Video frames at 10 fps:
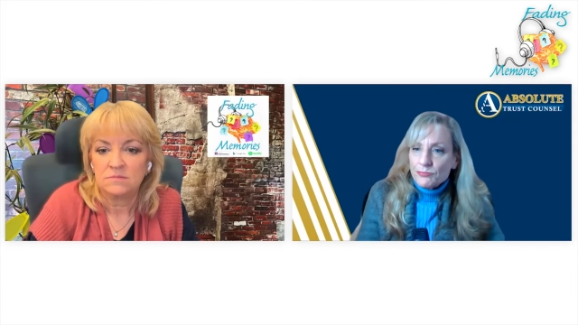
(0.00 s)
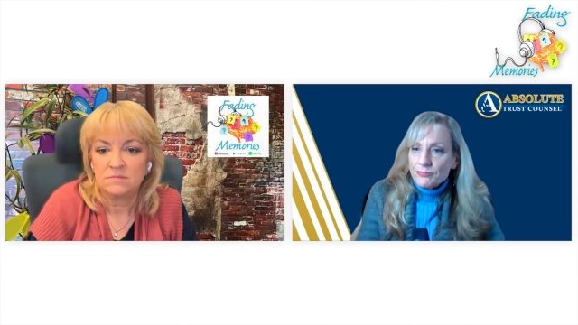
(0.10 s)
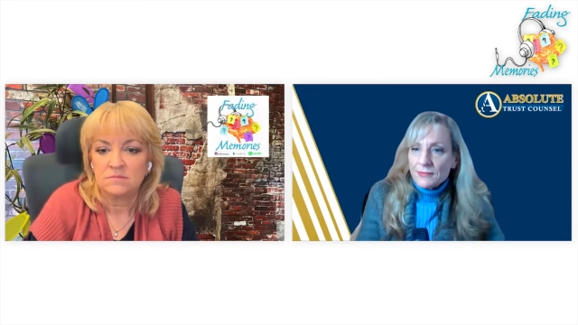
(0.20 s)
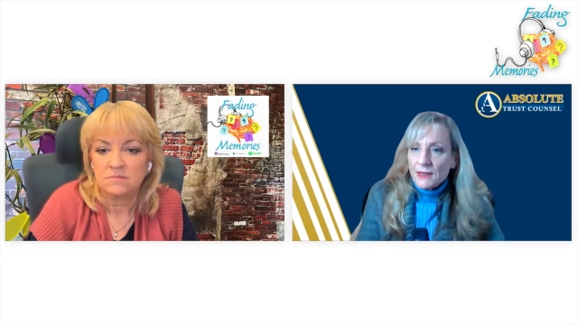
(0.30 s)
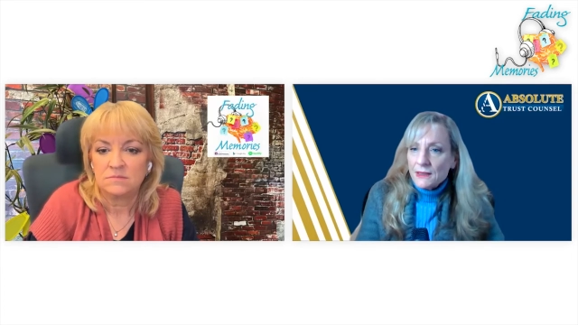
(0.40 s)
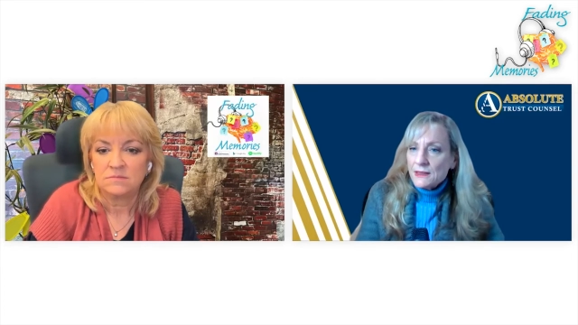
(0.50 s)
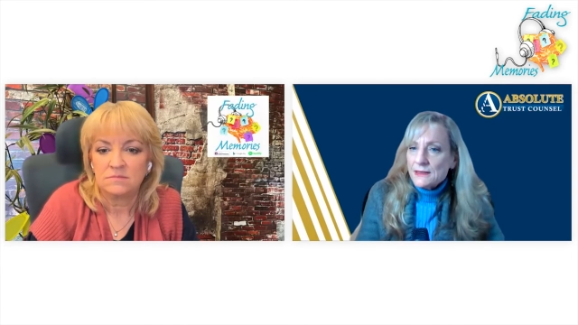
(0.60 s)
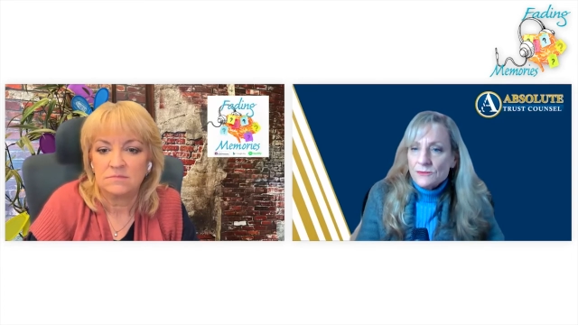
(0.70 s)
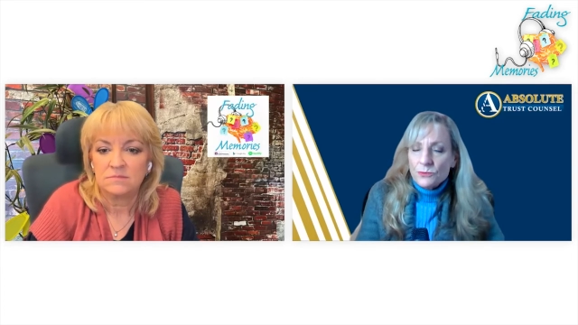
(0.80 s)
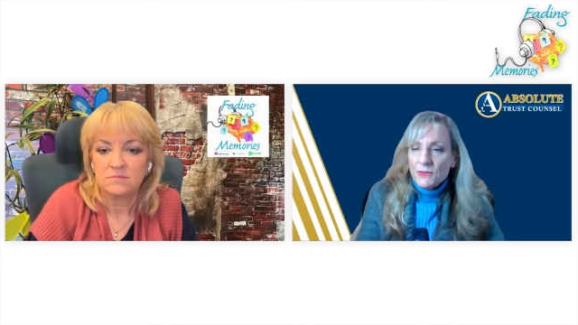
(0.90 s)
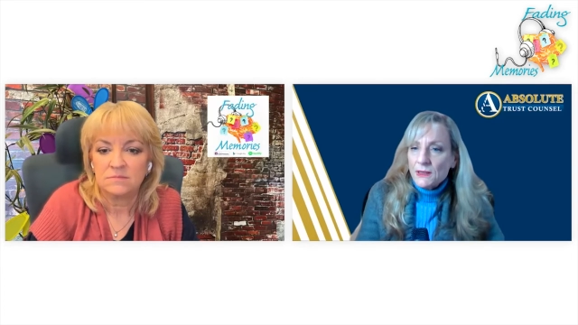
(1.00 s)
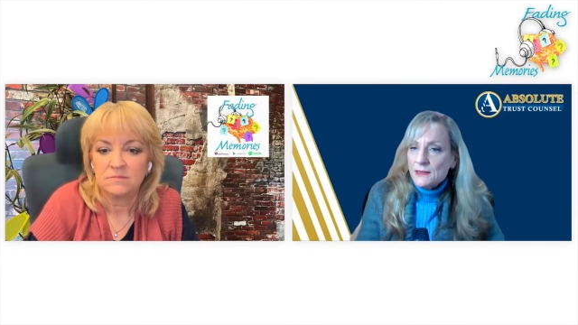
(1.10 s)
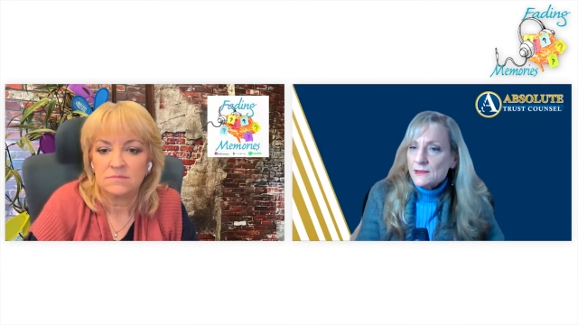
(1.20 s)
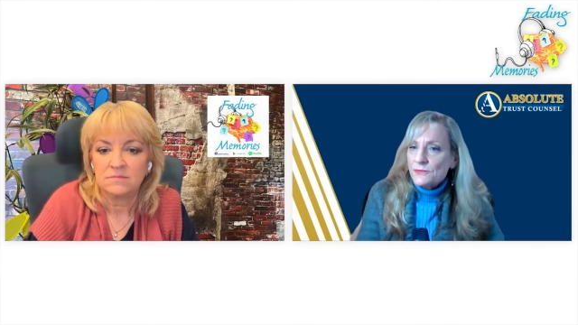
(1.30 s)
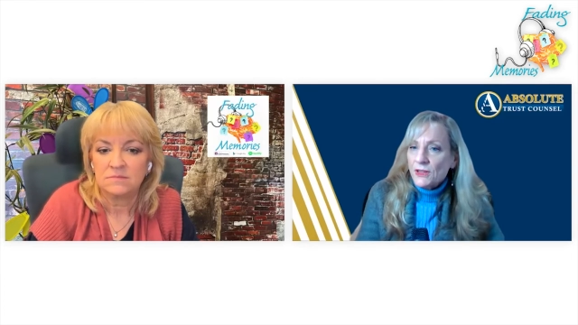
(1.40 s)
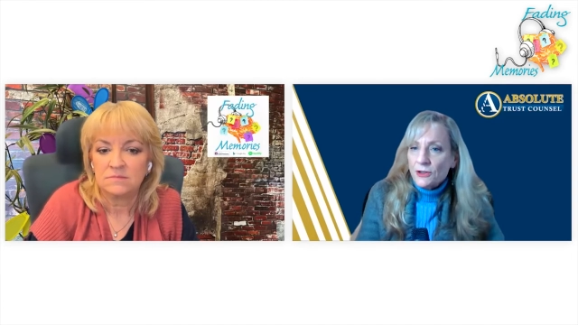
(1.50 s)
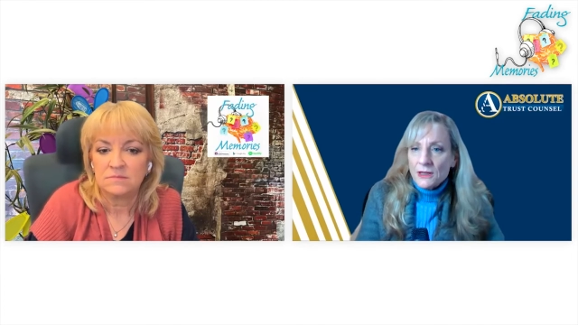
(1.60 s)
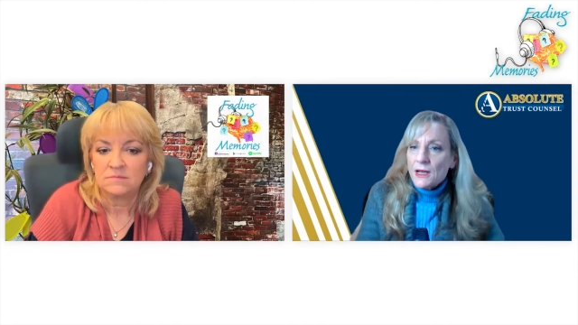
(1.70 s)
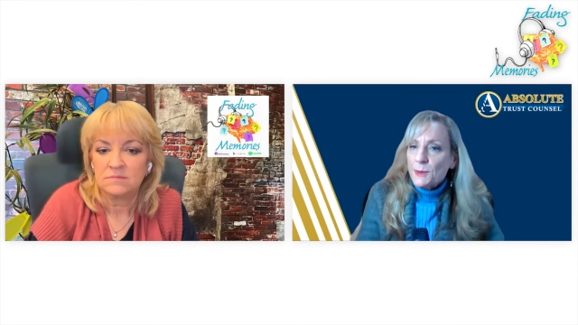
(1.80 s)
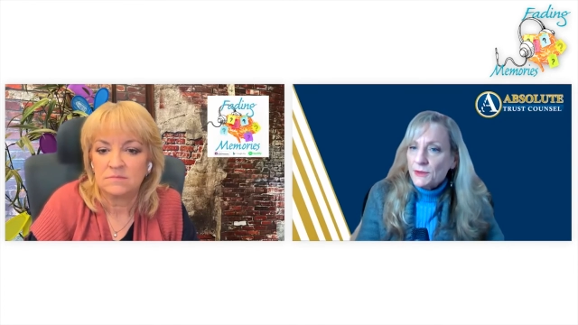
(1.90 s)
Speaker 1: it's it's very
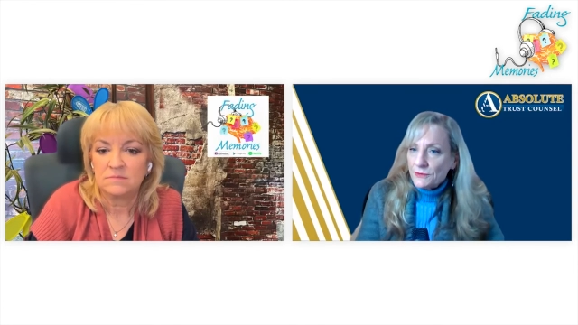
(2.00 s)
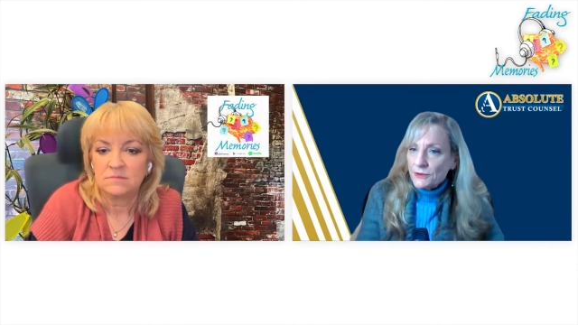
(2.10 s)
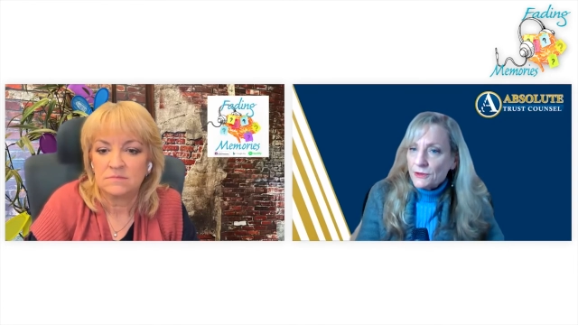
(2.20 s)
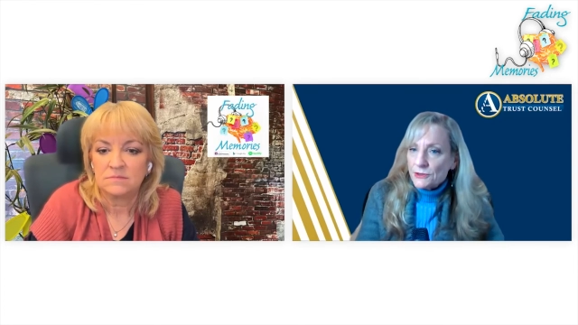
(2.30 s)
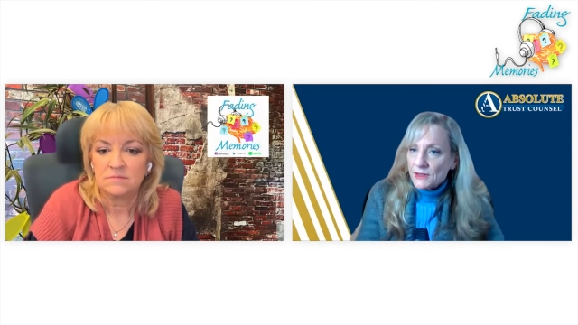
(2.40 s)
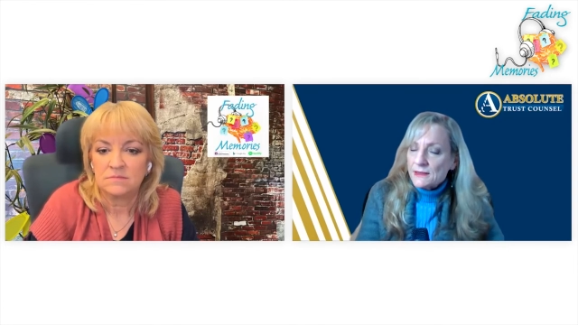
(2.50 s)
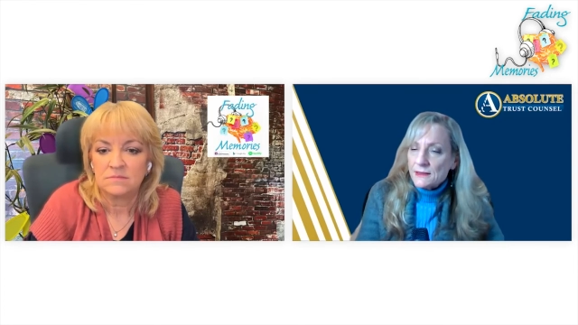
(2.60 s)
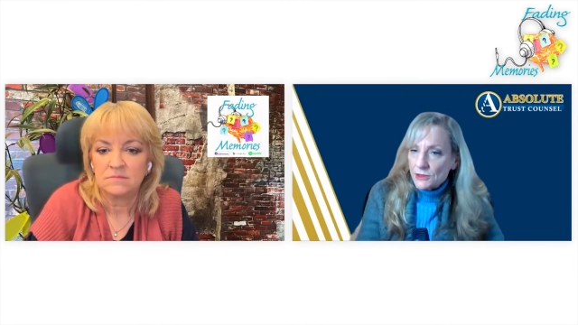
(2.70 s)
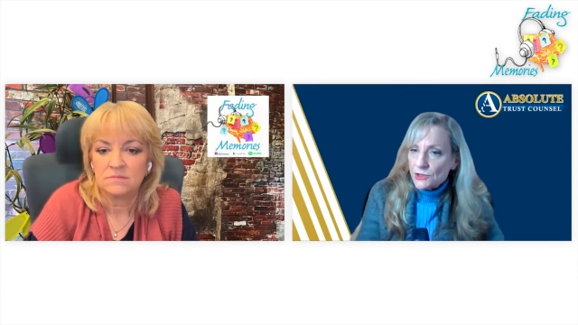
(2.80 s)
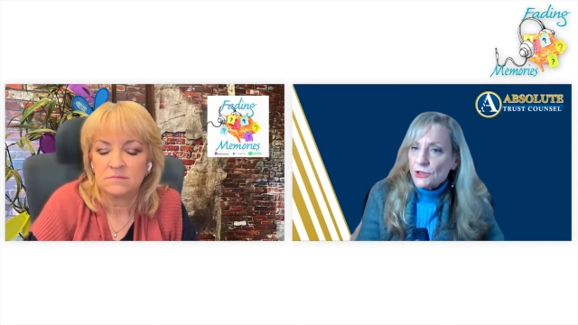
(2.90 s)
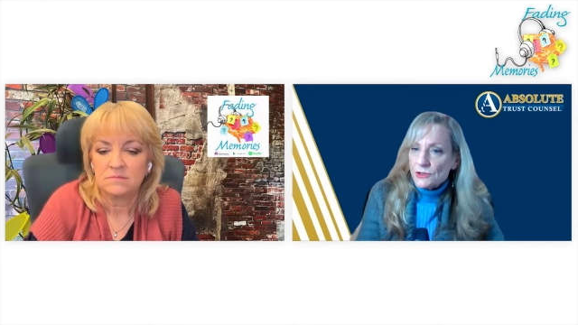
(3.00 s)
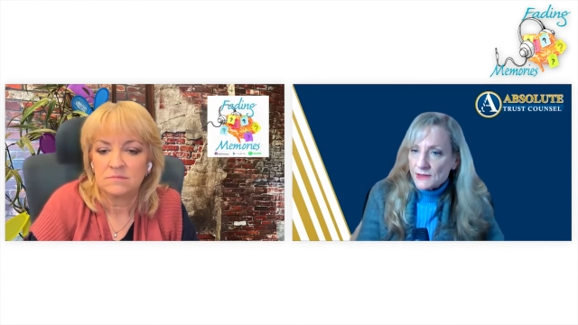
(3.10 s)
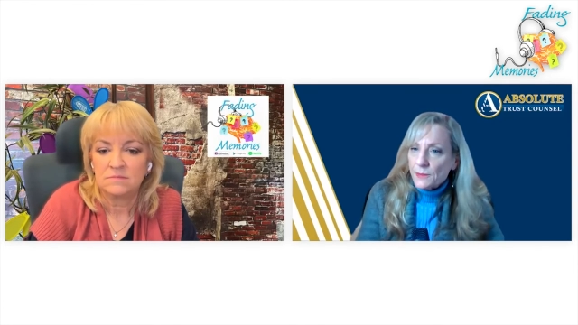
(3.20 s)
common for a trustee to charge